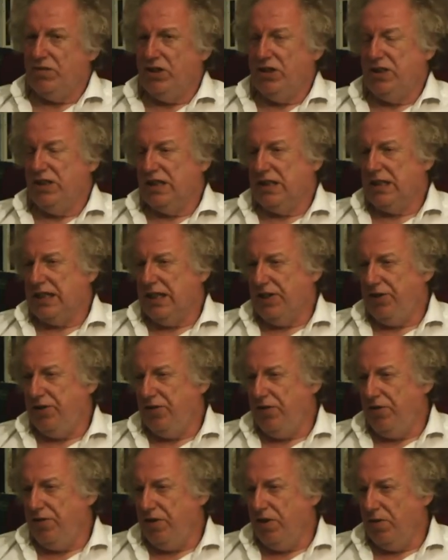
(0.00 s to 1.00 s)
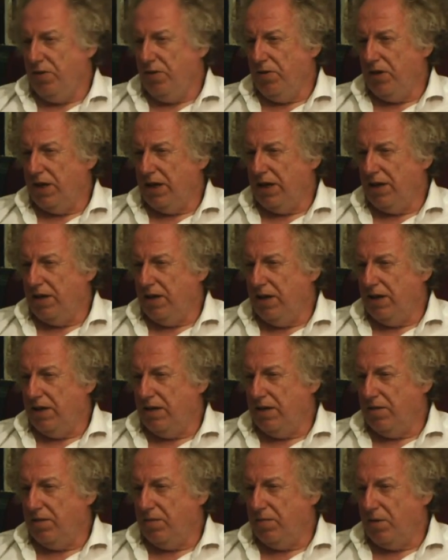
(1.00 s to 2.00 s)
you just said you do know who the kid
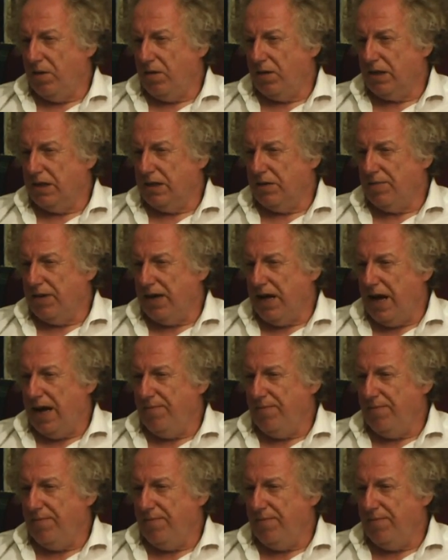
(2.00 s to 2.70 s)
is on the block is. I mean,